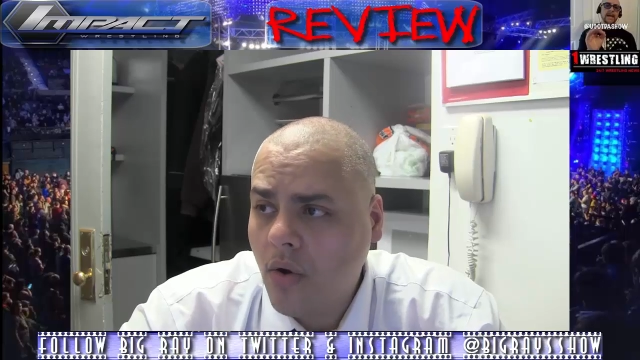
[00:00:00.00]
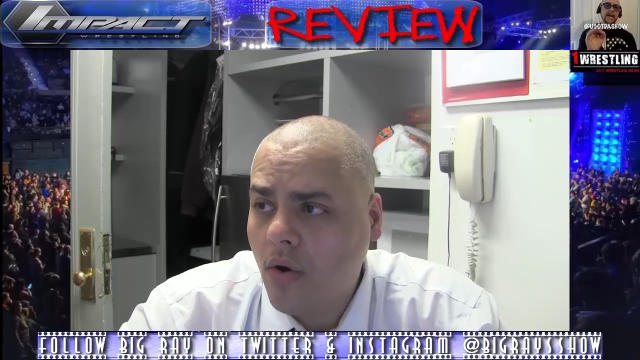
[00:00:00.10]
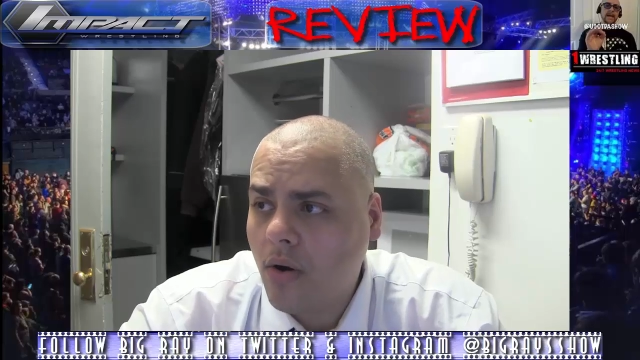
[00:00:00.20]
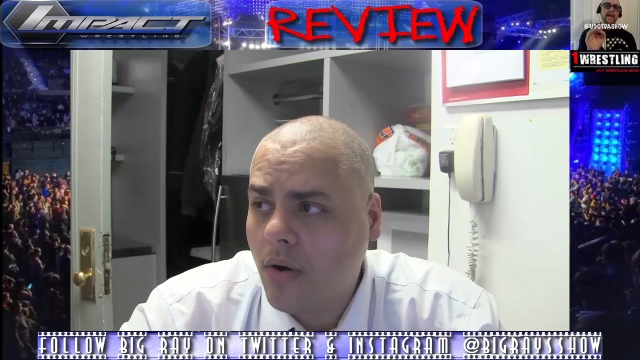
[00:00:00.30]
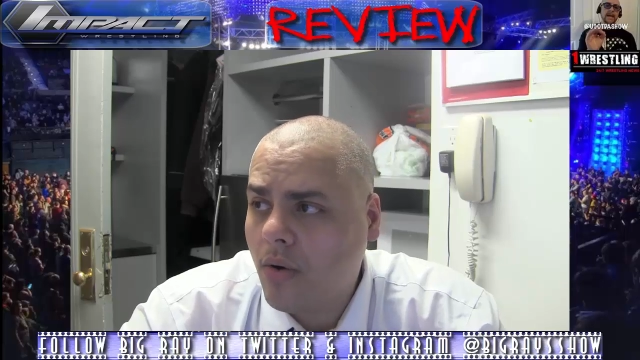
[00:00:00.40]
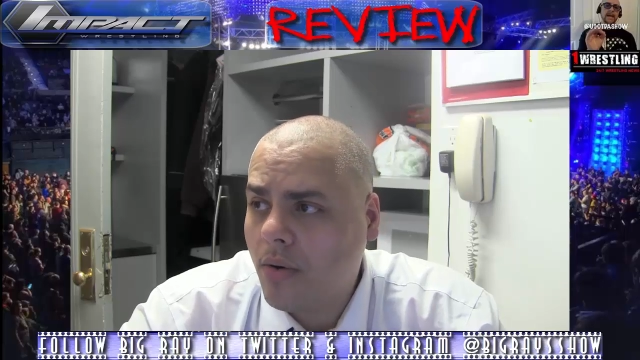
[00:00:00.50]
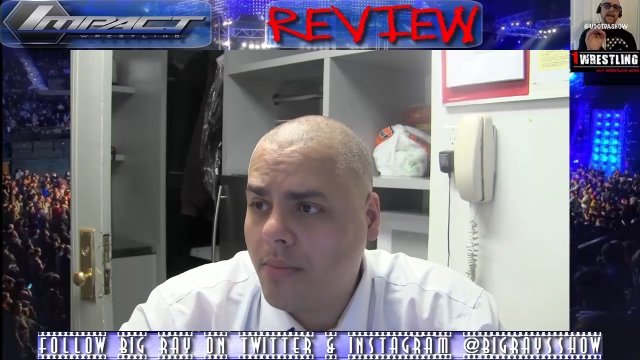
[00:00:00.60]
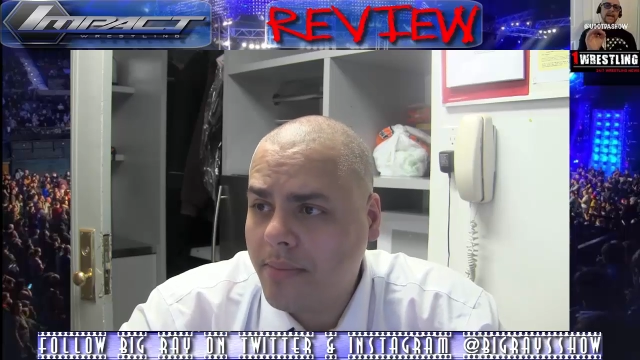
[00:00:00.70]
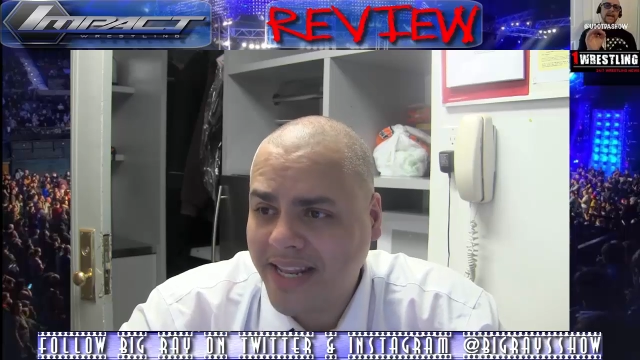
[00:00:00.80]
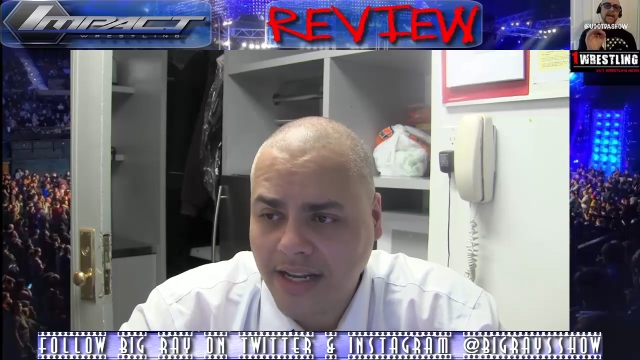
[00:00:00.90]
or
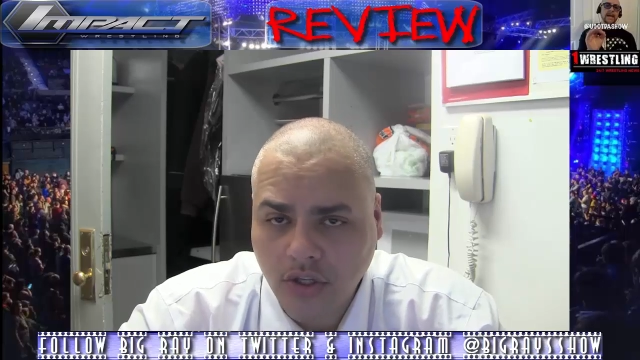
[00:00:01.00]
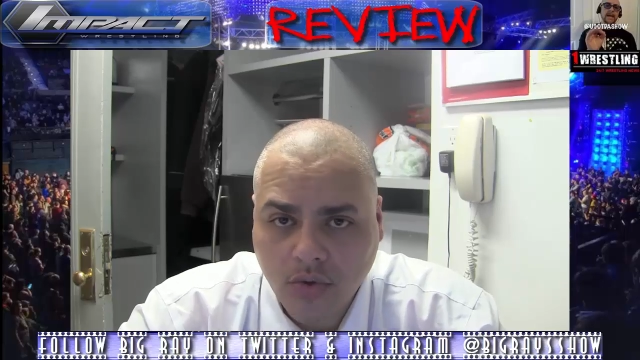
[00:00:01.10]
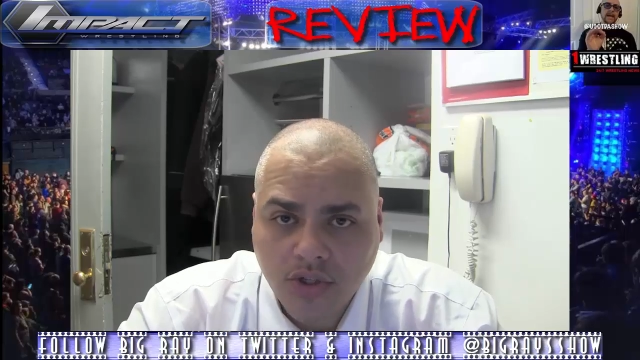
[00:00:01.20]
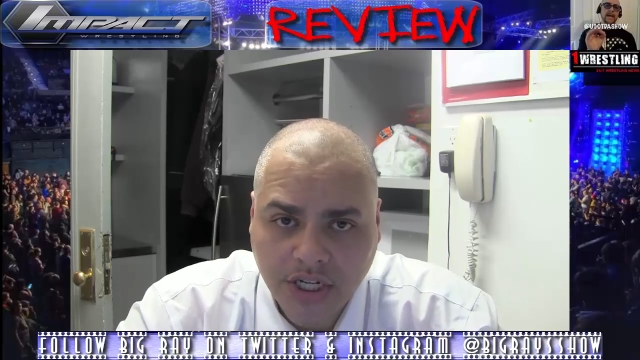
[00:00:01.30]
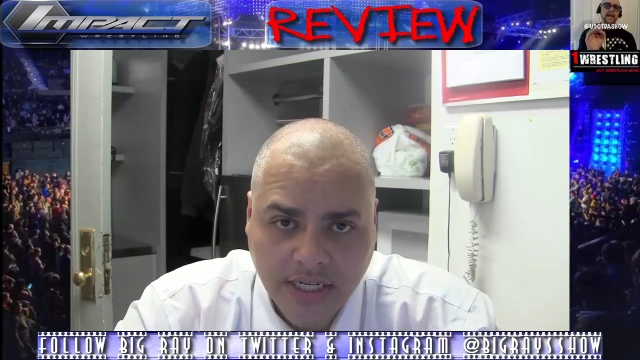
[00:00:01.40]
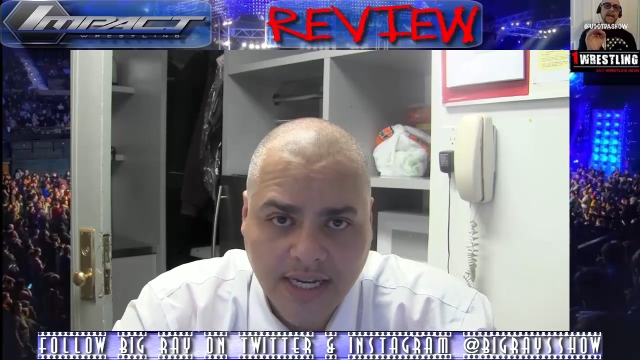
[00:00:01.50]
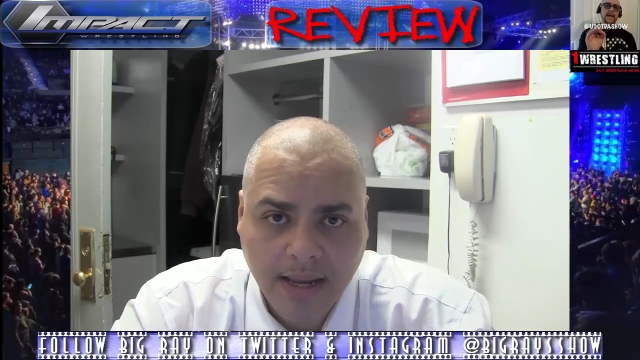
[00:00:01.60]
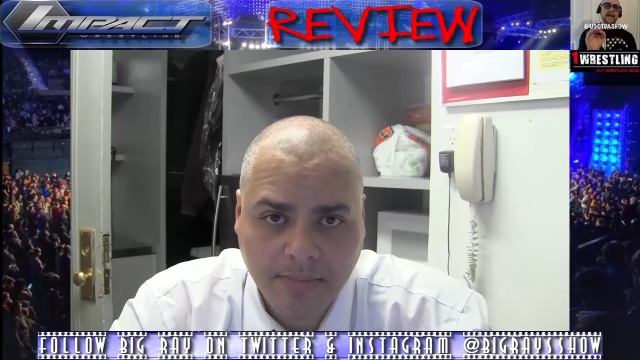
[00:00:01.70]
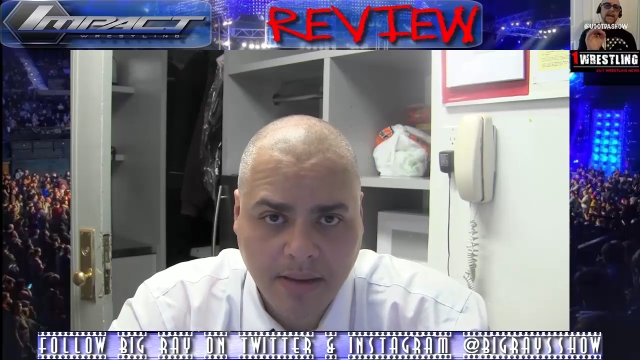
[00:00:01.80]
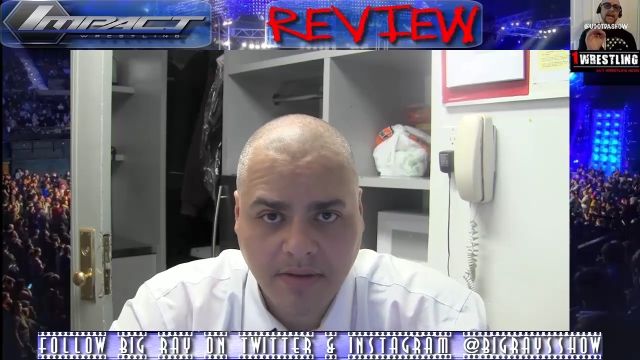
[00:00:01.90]
maybe like a Eugene
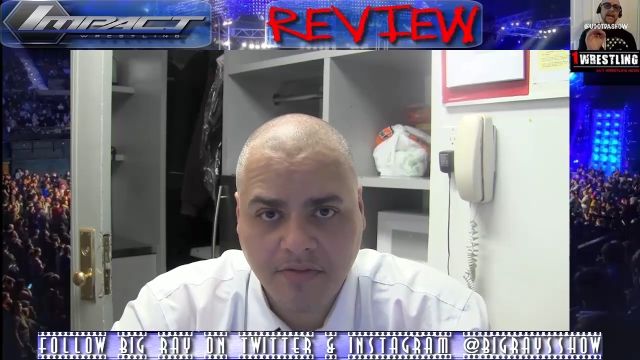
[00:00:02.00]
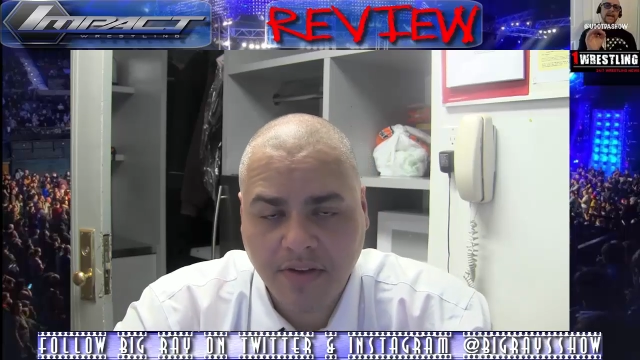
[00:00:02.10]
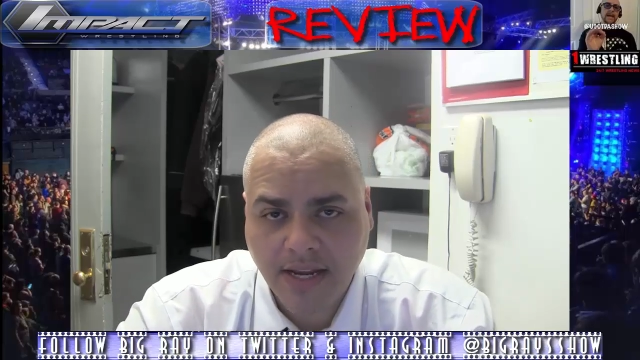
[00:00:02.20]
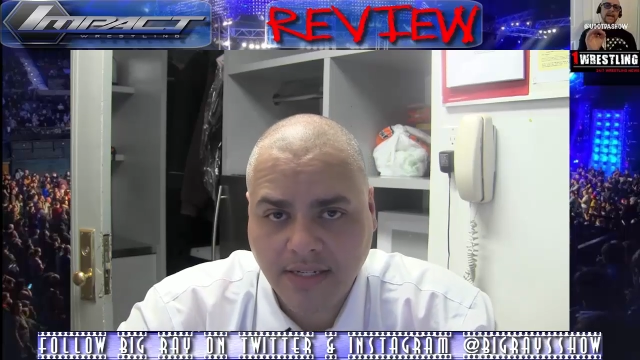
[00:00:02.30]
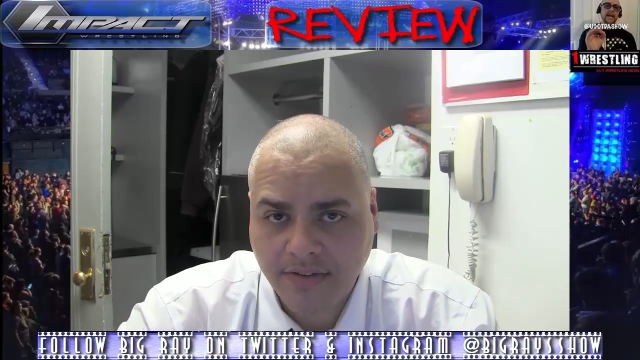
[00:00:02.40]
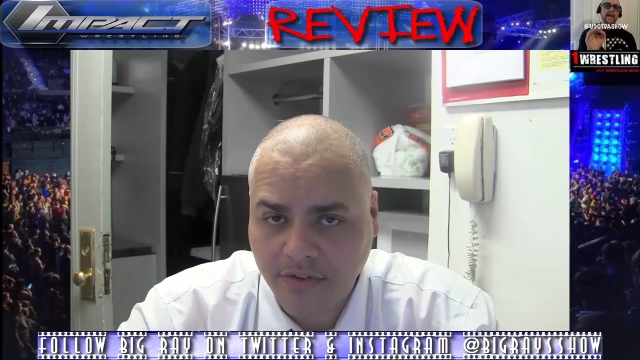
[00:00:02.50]
type baby face.